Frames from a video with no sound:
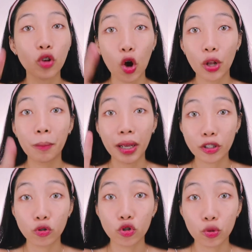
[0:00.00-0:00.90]
on my
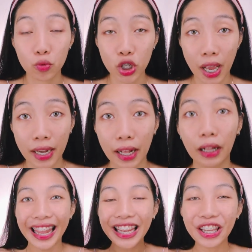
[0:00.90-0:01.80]
YouTube channel.
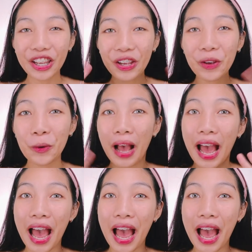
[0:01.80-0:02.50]
Thank you!